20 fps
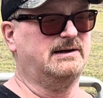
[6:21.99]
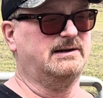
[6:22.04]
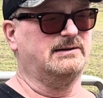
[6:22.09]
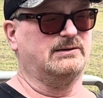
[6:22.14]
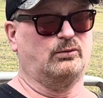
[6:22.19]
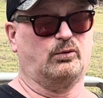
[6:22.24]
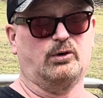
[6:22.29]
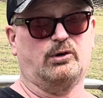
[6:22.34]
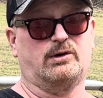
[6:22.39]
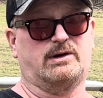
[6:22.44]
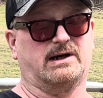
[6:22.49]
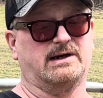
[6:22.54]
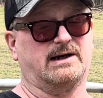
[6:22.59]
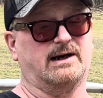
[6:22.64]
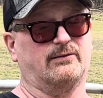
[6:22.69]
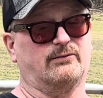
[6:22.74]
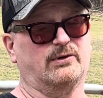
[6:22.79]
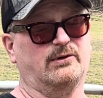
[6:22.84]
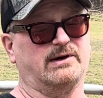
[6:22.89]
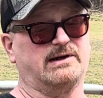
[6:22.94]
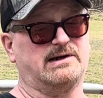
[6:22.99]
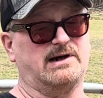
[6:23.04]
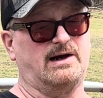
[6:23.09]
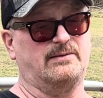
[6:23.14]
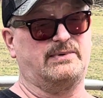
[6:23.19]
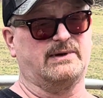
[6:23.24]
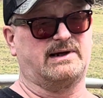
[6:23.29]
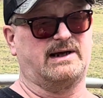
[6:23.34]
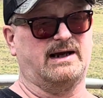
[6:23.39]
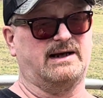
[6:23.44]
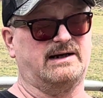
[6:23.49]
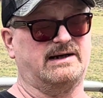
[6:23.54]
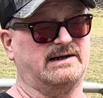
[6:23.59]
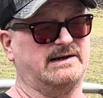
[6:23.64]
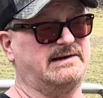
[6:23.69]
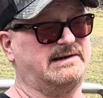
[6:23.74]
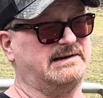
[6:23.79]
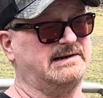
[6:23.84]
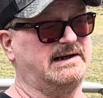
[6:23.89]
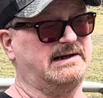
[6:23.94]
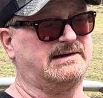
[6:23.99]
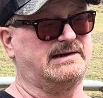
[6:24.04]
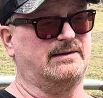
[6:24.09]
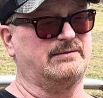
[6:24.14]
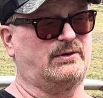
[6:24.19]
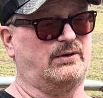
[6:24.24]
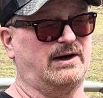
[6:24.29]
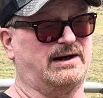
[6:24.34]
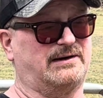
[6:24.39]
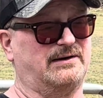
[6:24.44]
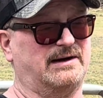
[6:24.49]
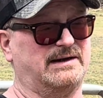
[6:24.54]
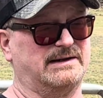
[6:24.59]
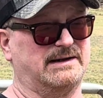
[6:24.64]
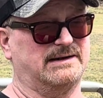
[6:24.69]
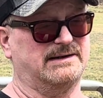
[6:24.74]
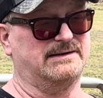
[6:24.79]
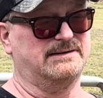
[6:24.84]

the world can get really complicated and it sneaks up quick on you.